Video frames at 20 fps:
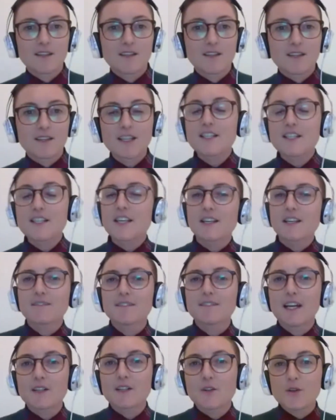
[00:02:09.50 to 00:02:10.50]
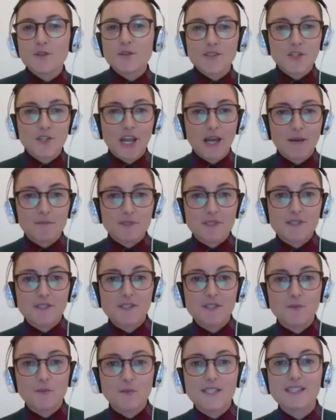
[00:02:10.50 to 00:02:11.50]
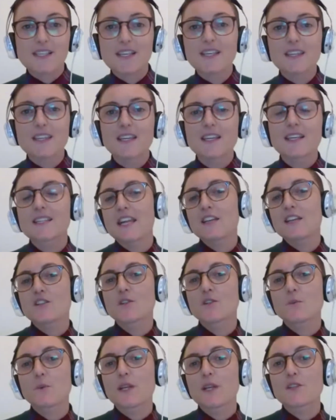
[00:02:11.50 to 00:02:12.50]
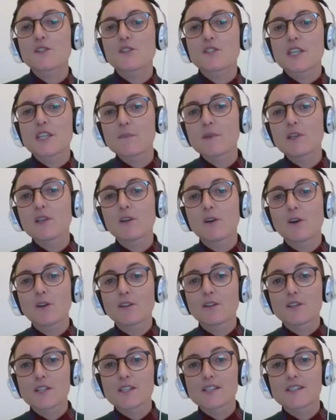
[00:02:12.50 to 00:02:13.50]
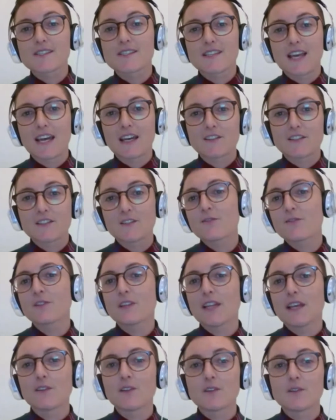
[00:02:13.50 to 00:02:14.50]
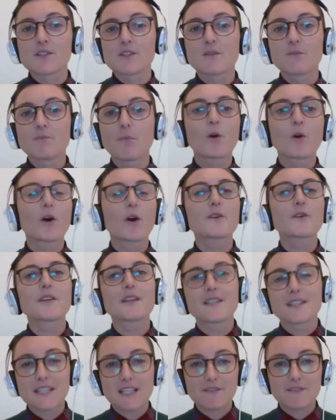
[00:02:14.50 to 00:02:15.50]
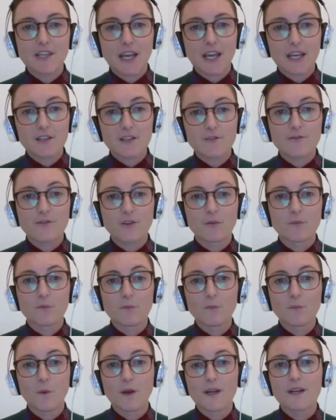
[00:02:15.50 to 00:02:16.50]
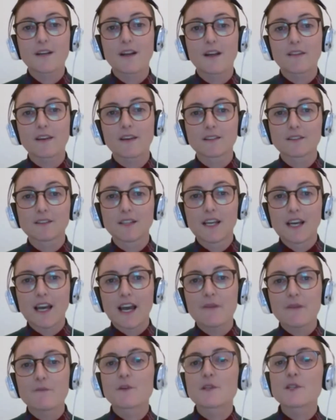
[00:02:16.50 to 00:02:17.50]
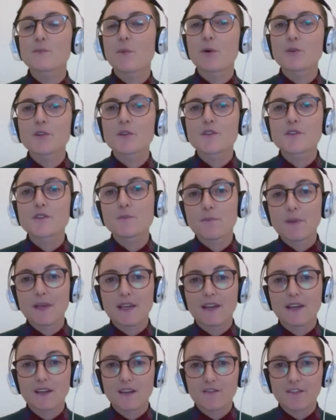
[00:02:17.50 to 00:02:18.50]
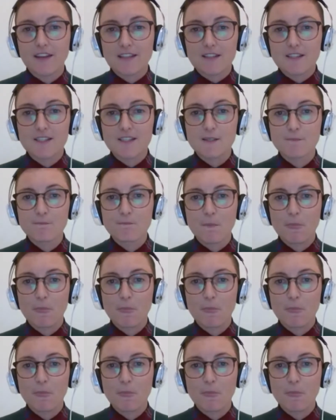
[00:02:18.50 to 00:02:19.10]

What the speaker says: Cutting across the chapters, we see the extent to which demonologists at different levels borrowed and deviated from one another and responded to bigger events.